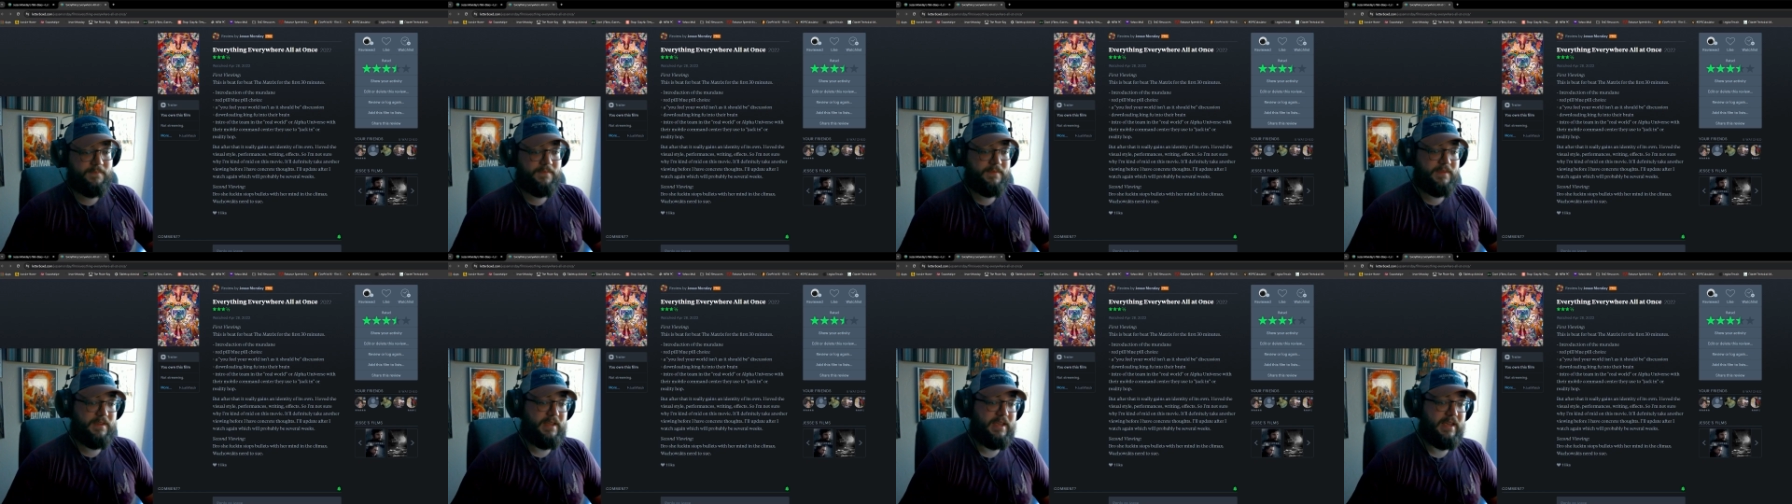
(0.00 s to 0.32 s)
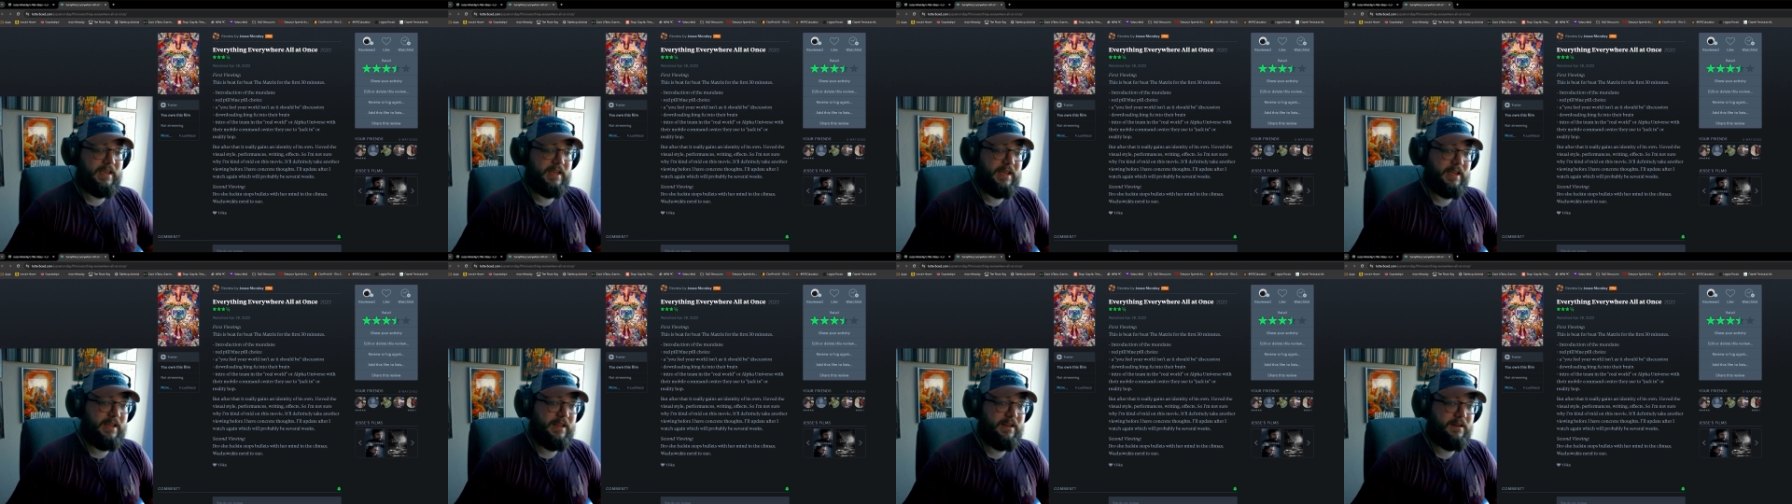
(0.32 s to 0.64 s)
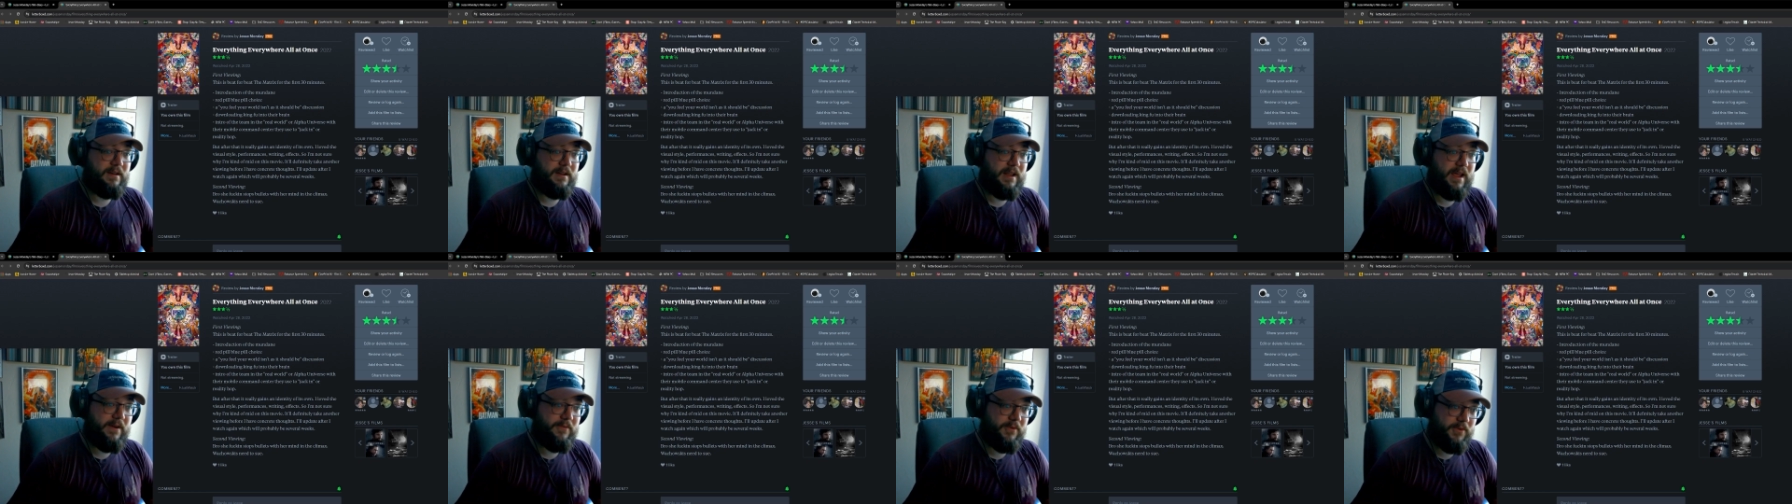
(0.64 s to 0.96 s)

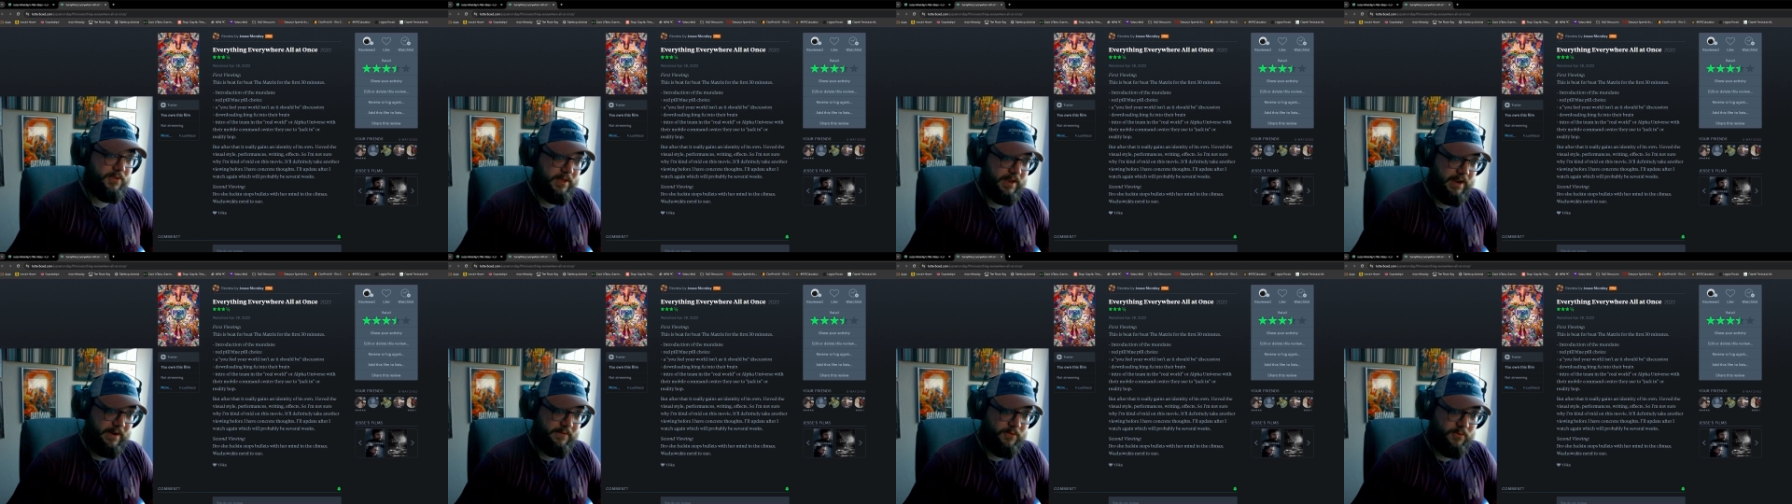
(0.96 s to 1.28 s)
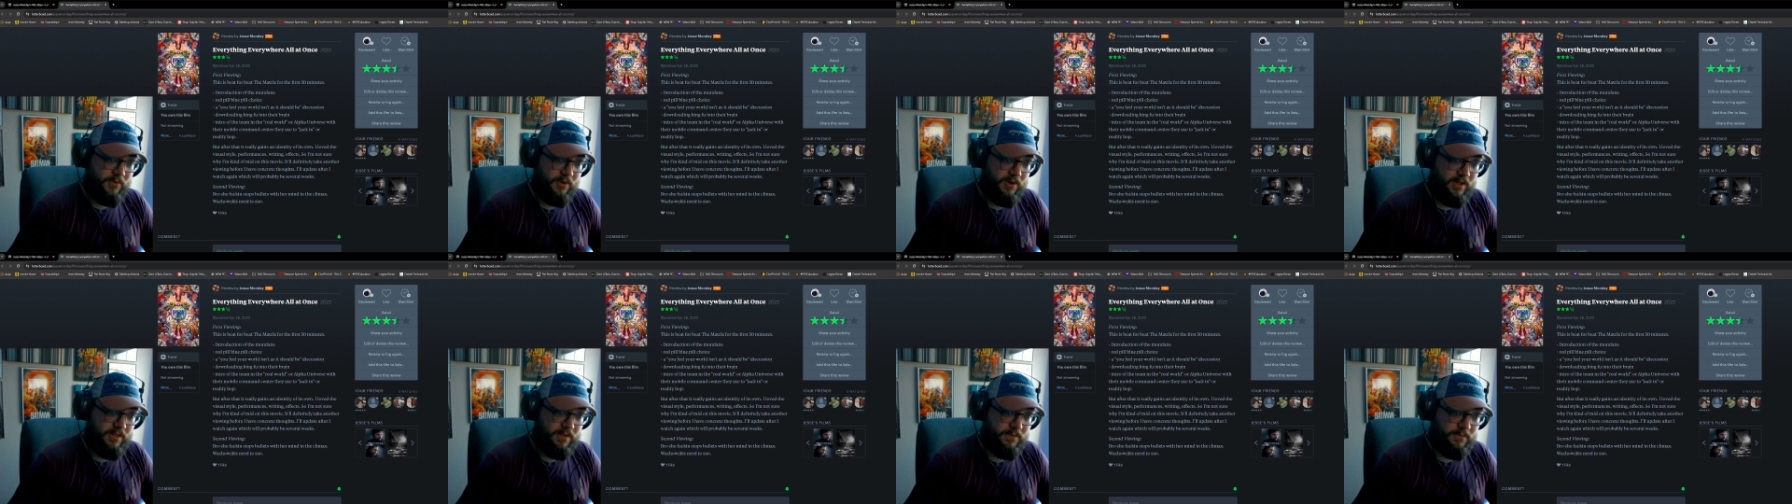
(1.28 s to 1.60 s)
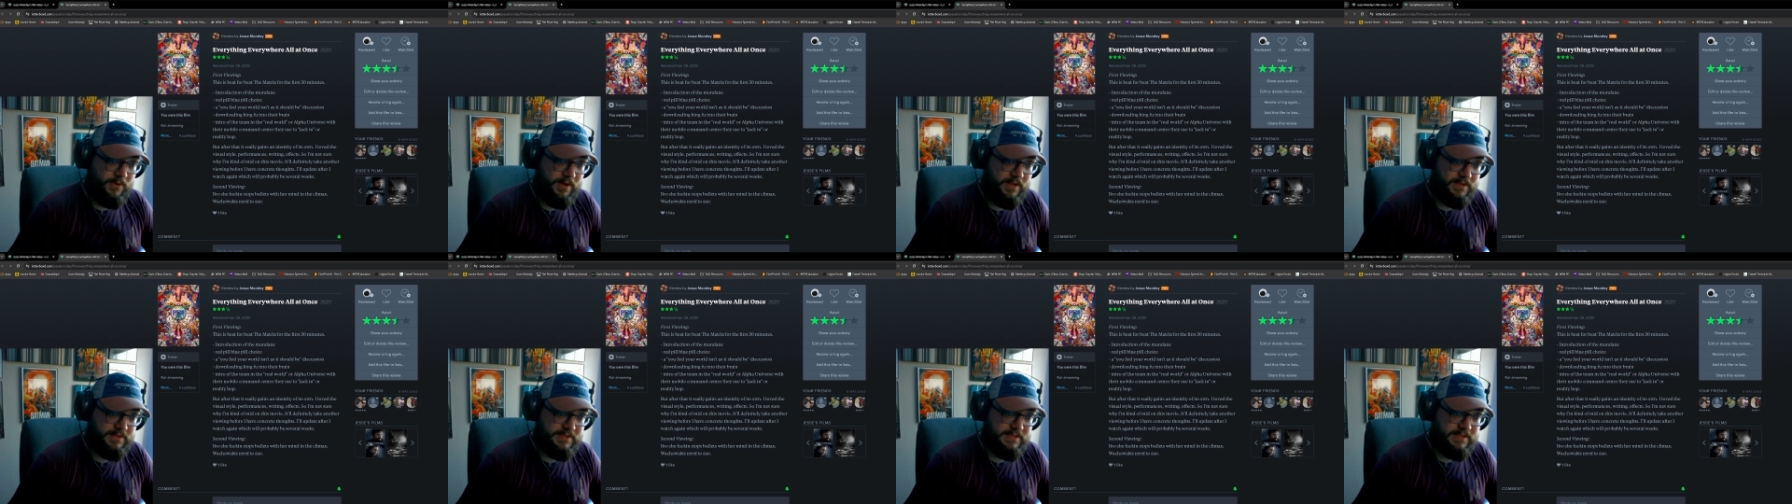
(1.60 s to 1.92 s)
In Everything Everywhere All at
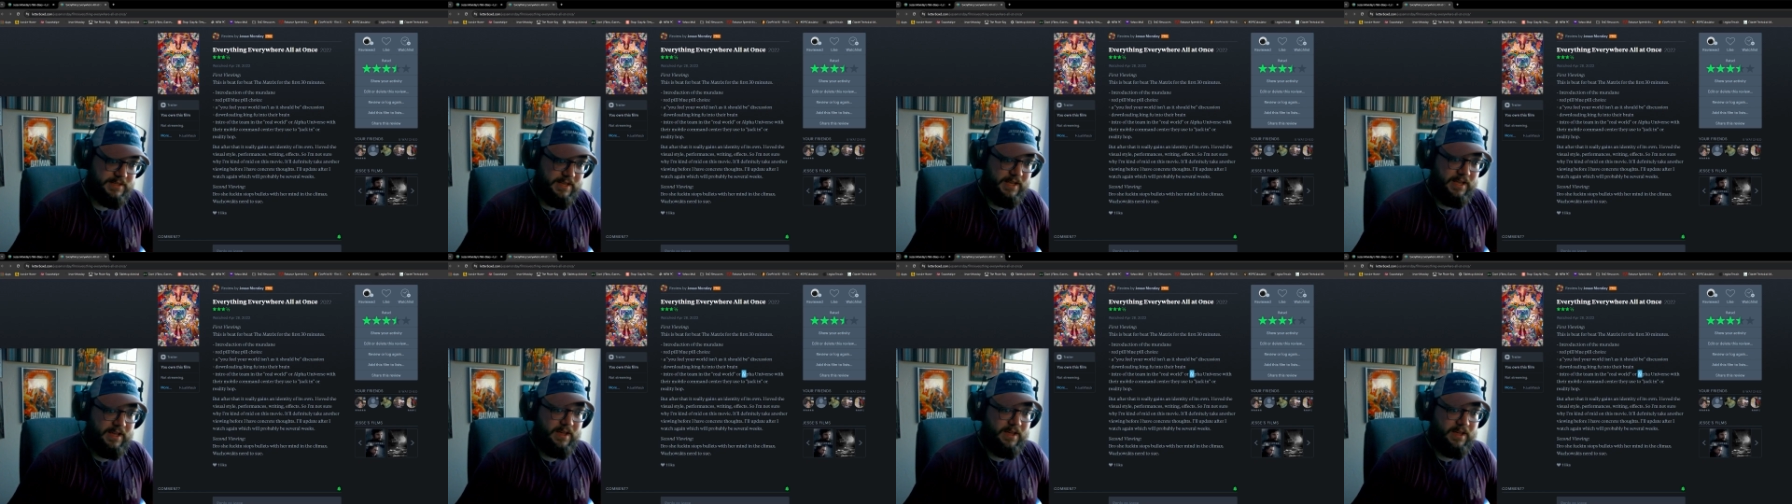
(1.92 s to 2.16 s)
Once,